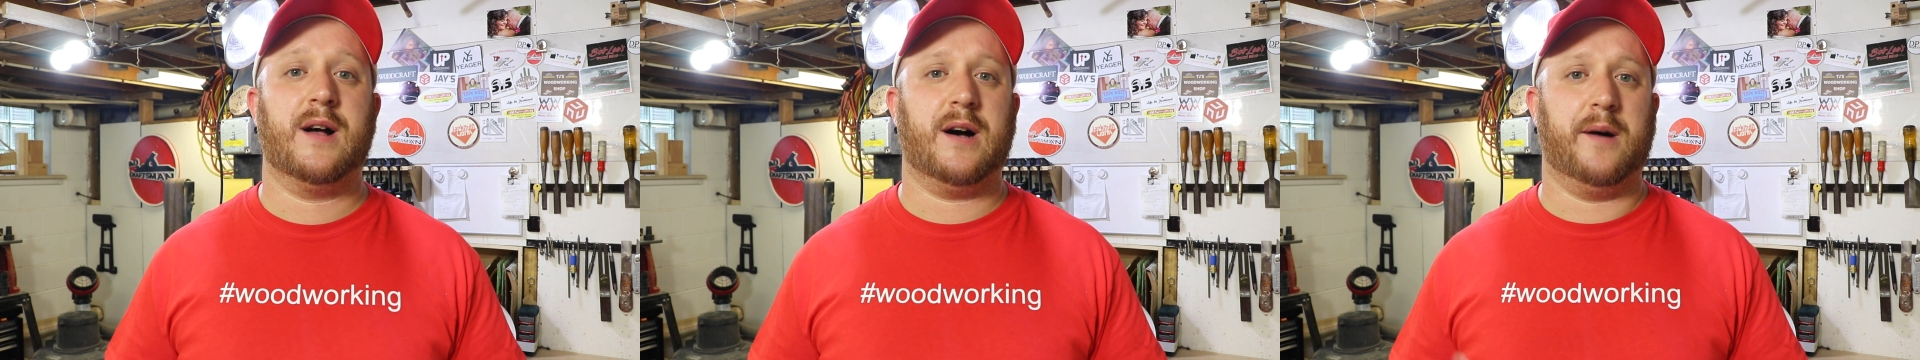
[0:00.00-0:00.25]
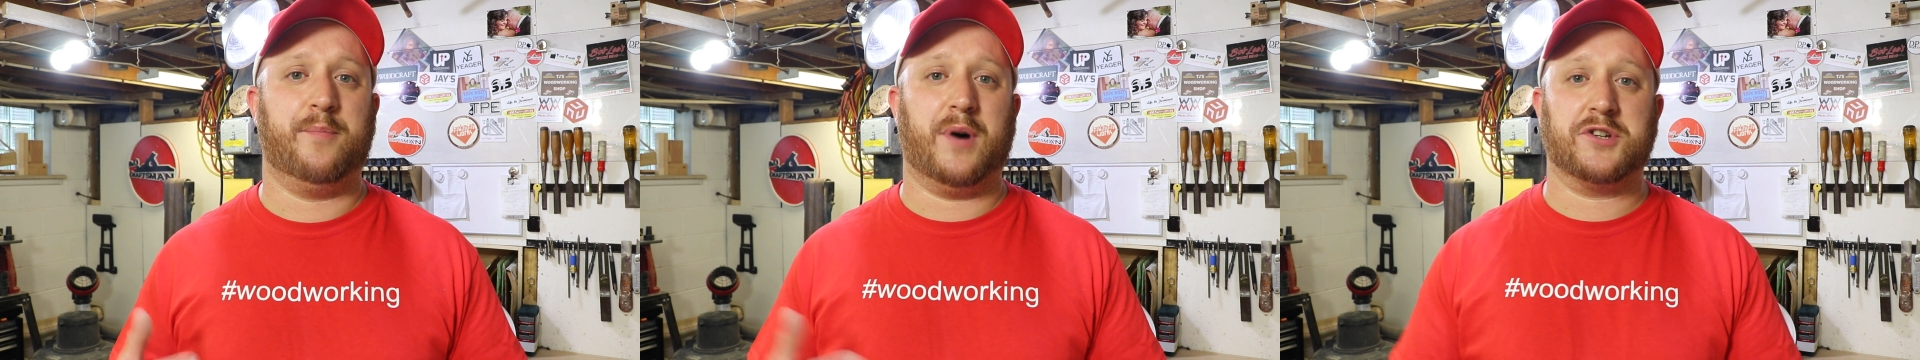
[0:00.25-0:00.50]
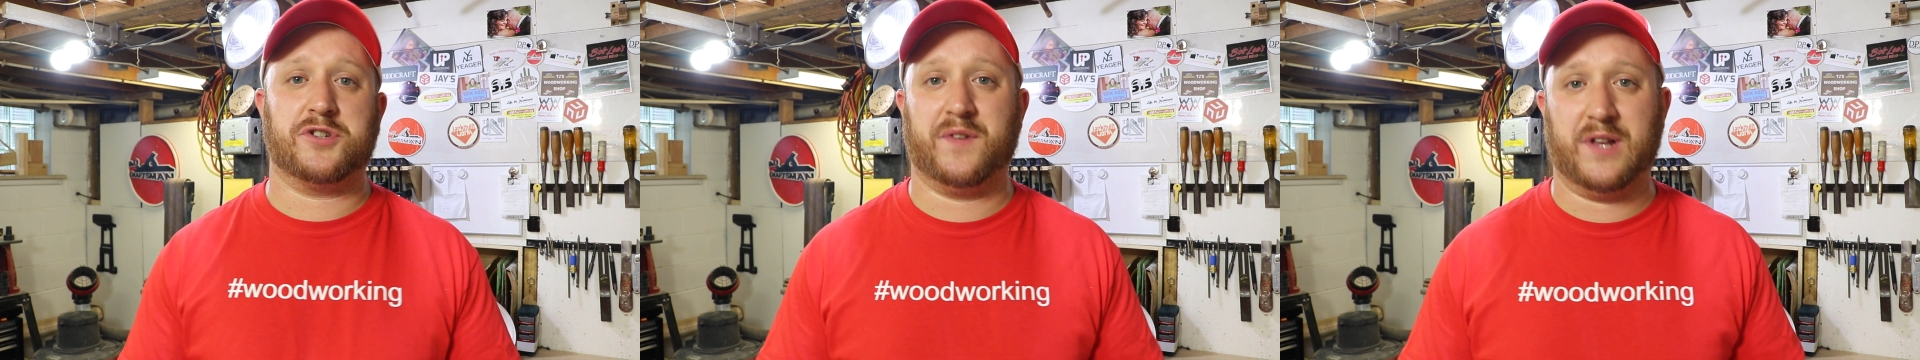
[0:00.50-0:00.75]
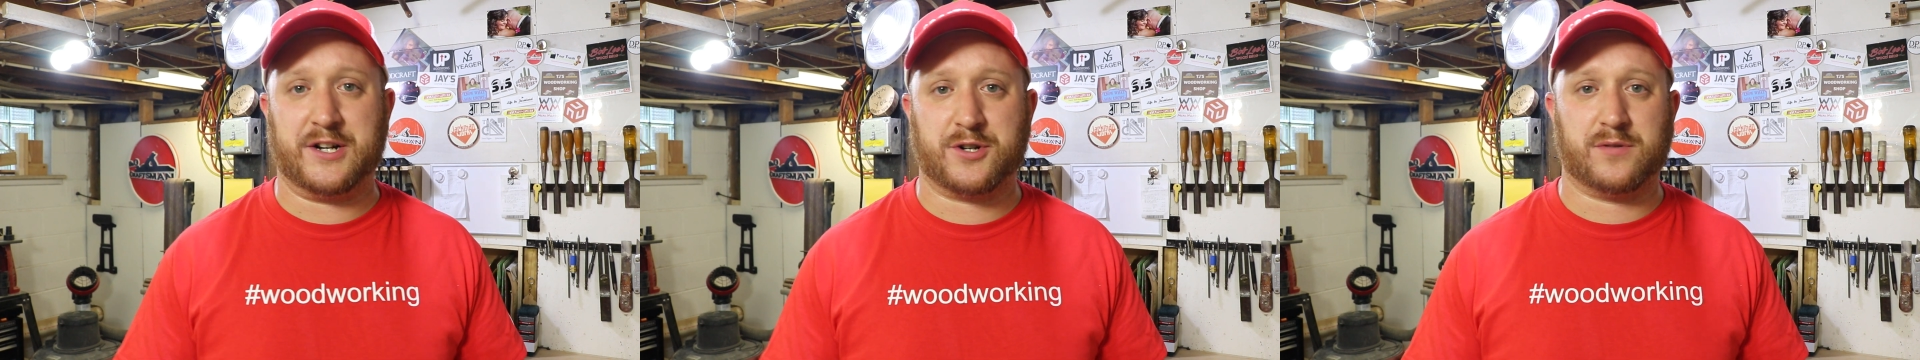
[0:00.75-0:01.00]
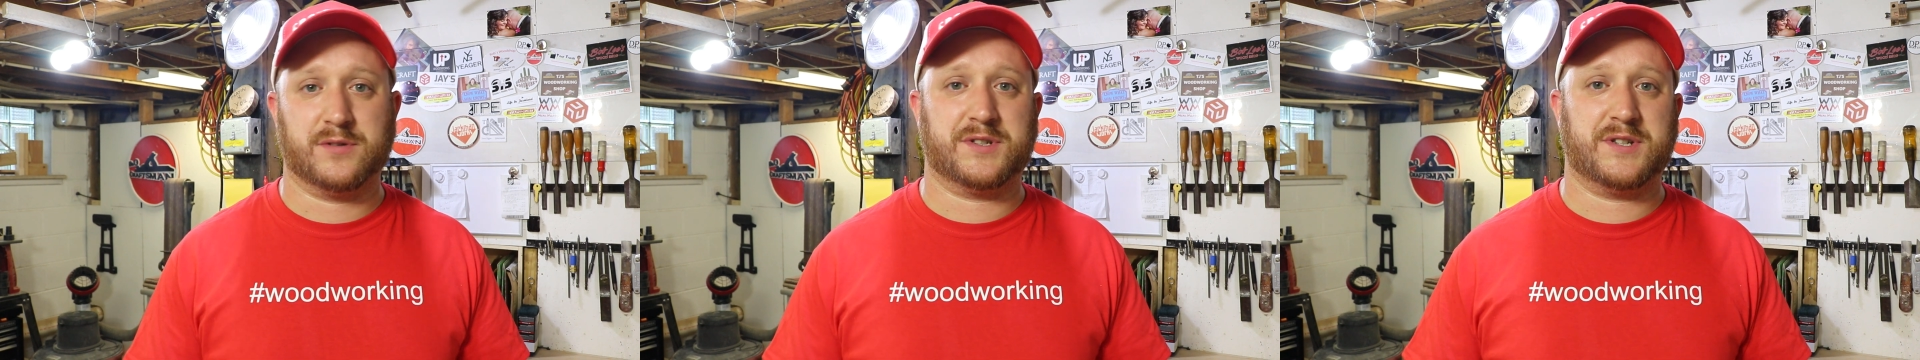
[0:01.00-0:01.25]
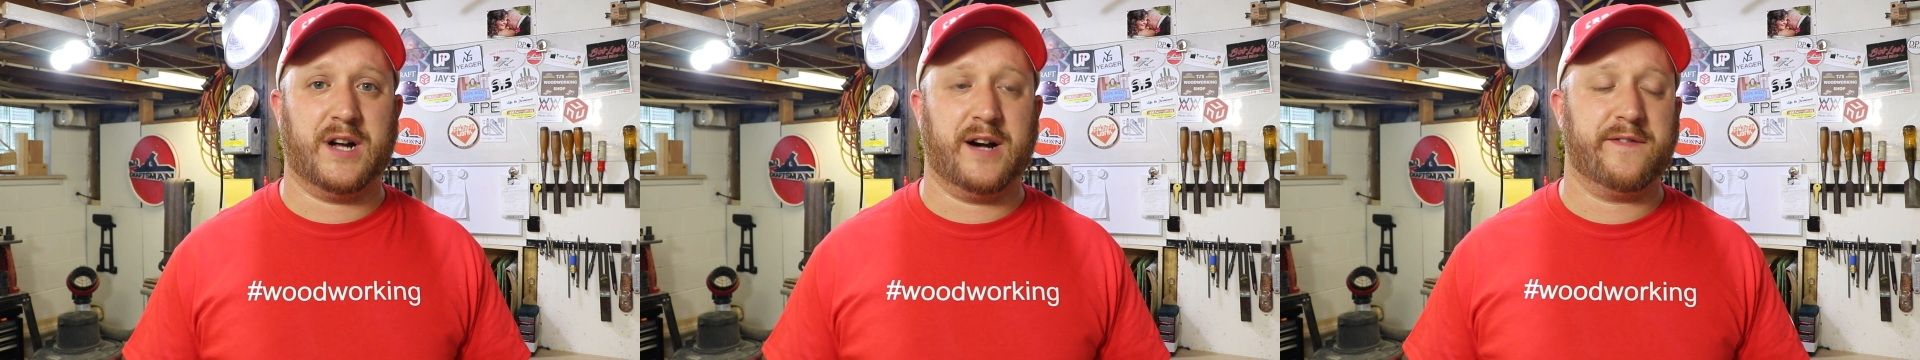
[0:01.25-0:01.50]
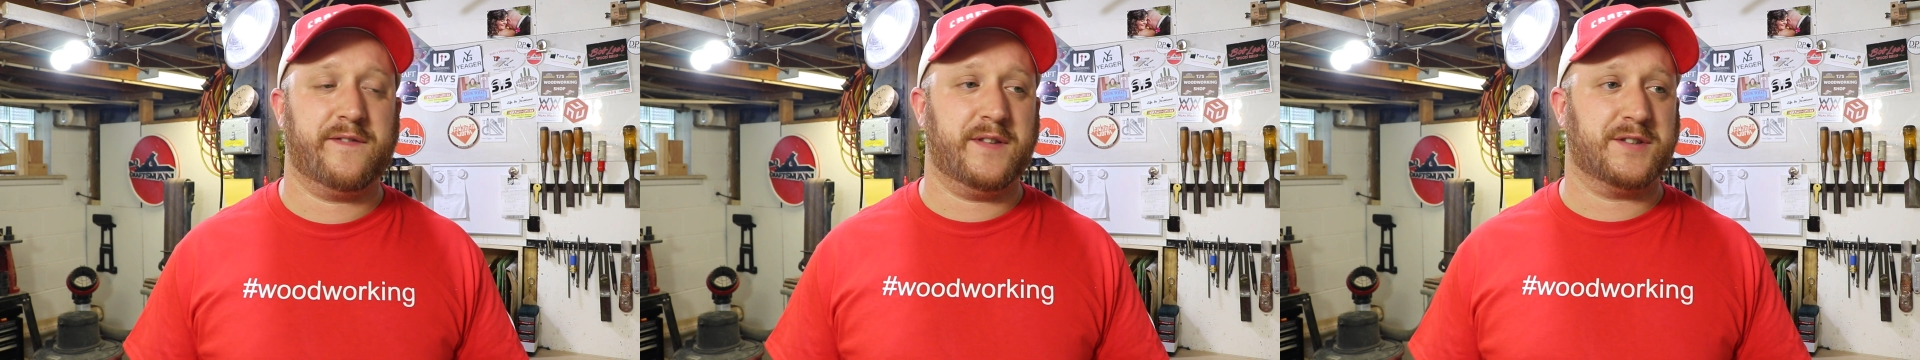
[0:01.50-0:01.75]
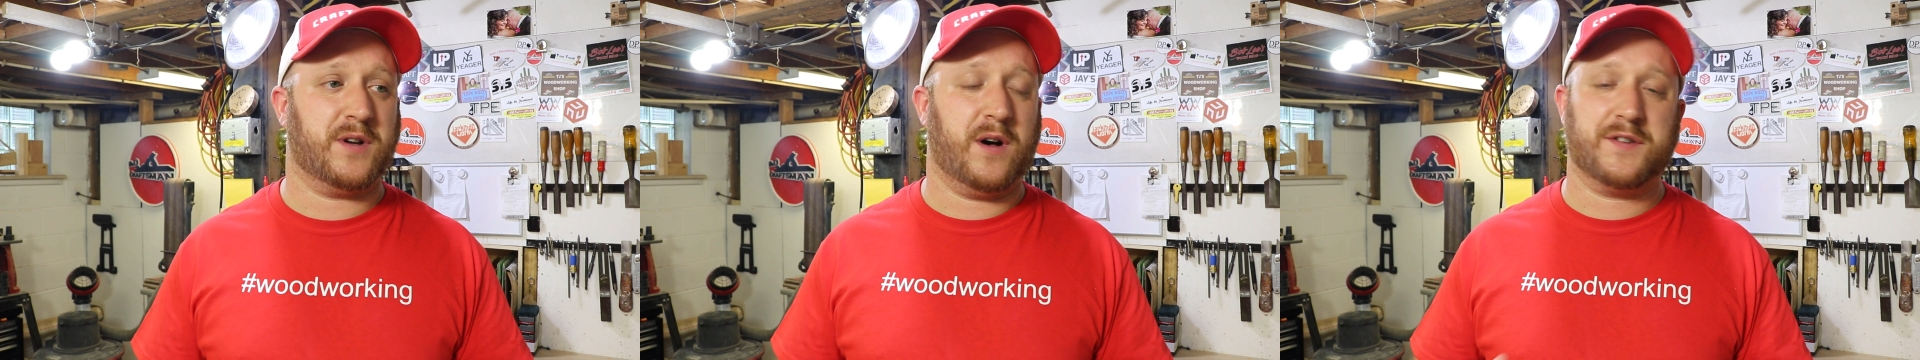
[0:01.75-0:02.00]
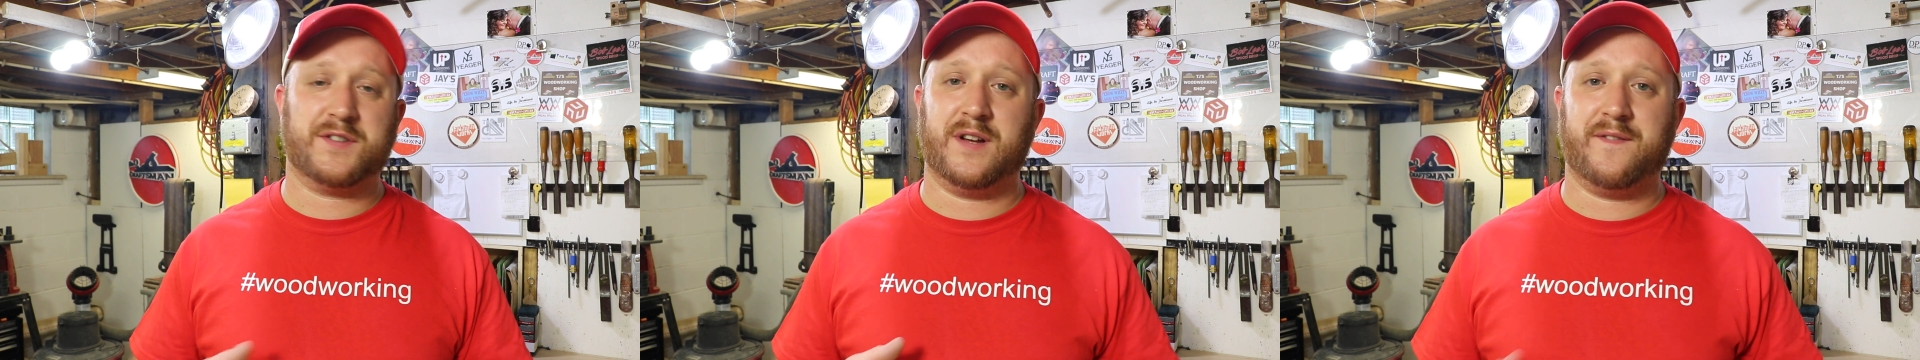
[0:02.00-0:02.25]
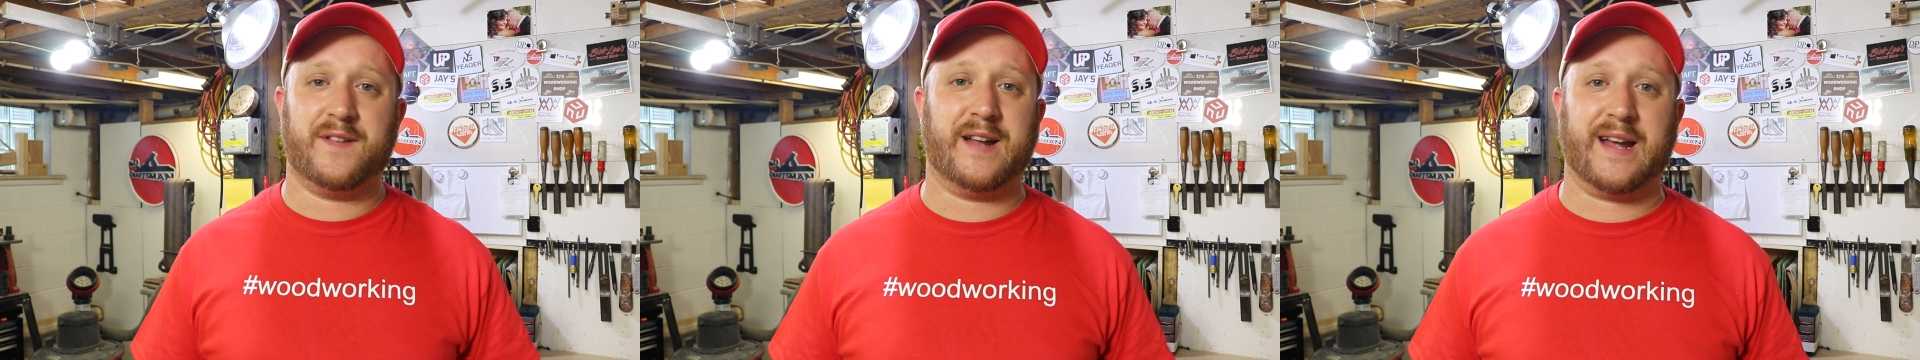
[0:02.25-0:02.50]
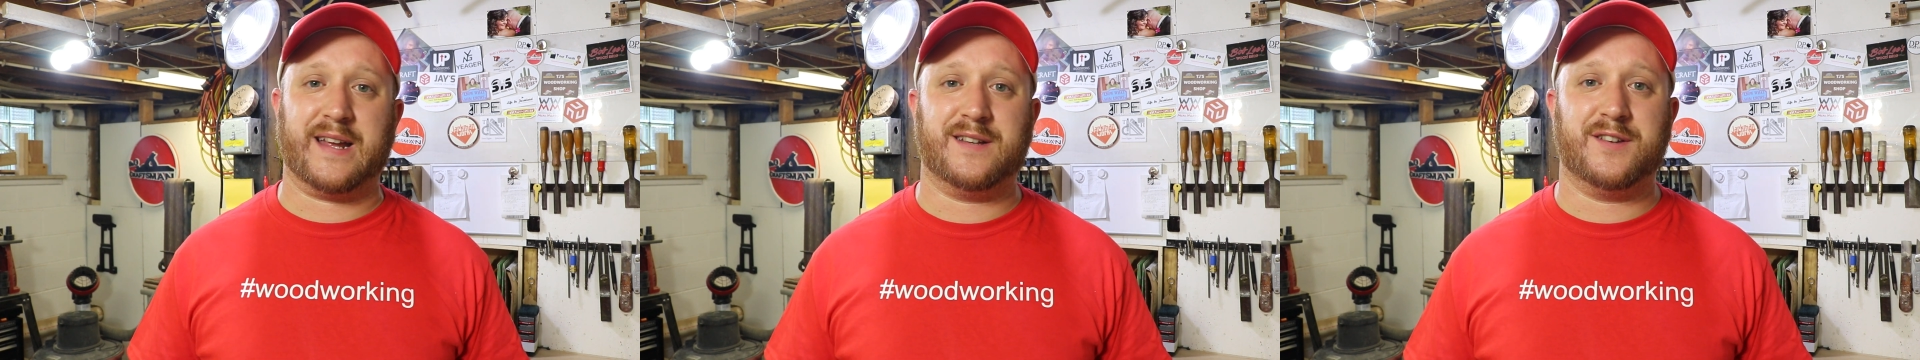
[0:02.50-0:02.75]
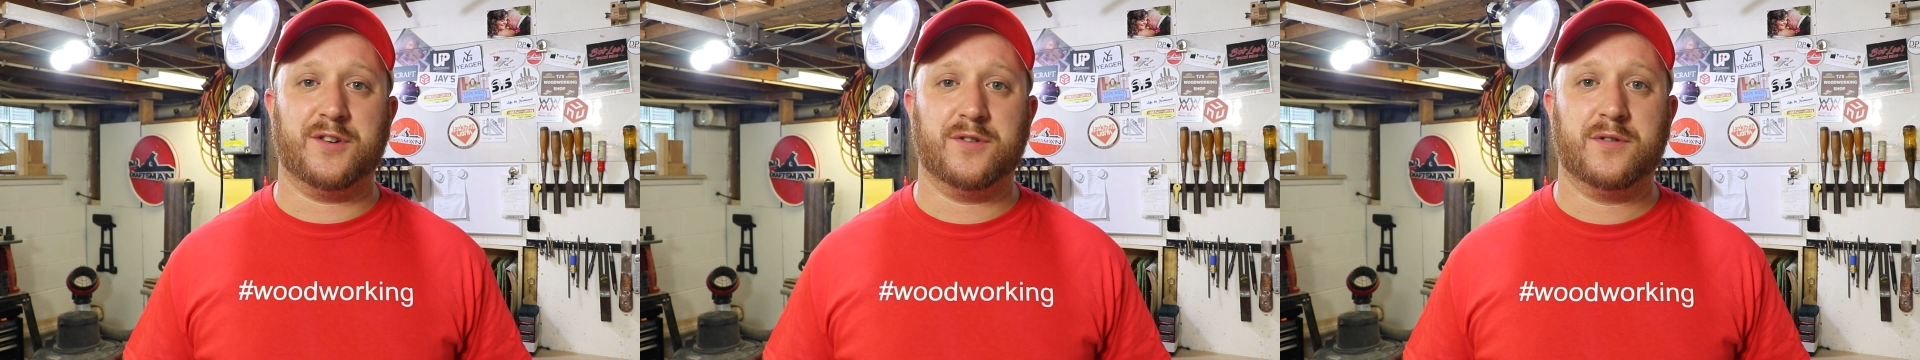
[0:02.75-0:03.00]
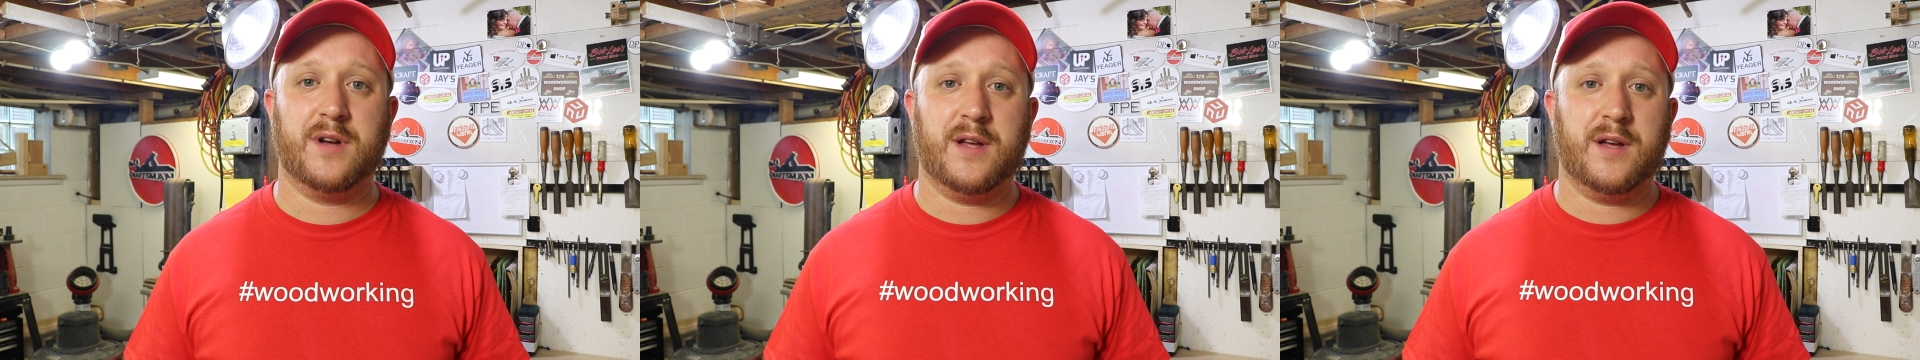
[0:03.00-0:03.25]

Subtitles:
a bunch of electrical stuff. It's all stuff that I can do.